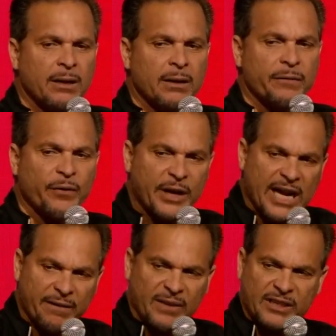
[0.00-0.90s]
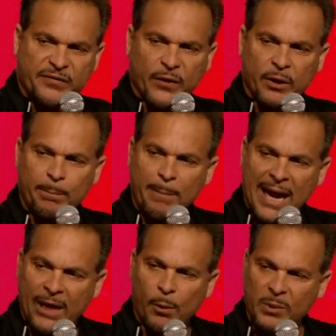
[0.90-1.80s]
forgiveness for
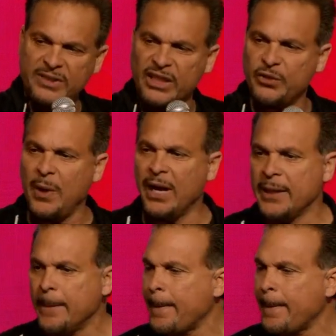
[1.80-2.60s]
my homosexuality.